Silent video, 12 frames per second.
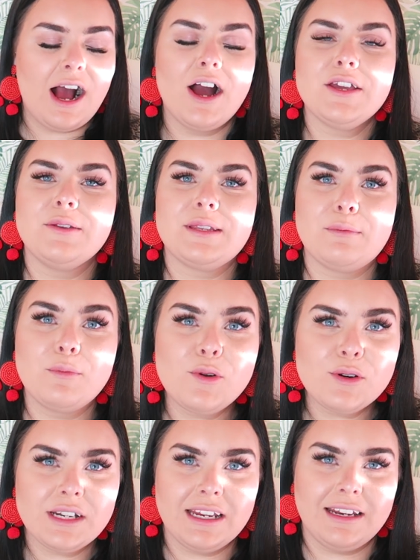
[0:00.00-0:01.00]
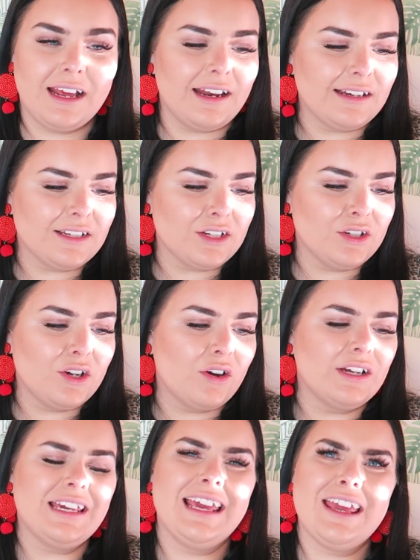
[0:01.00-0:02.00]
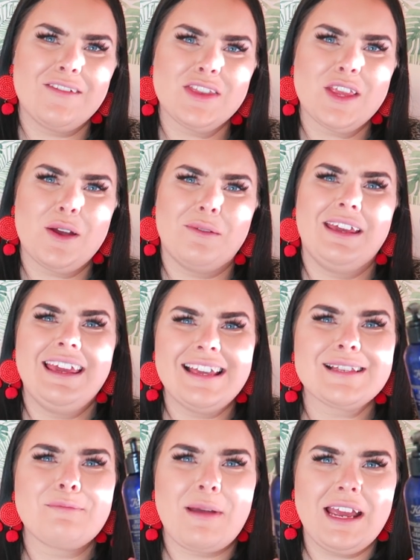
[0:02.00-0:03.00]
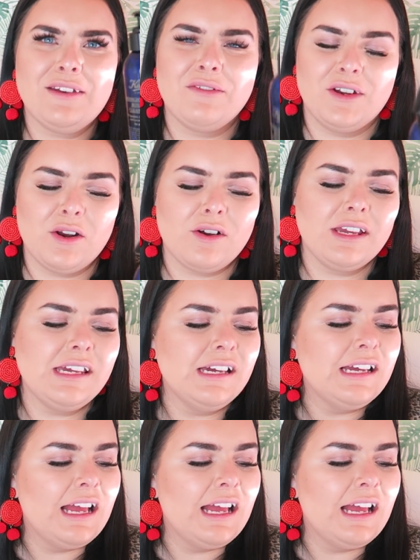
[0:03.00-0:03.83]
I use it morning and night, even though it is made for night,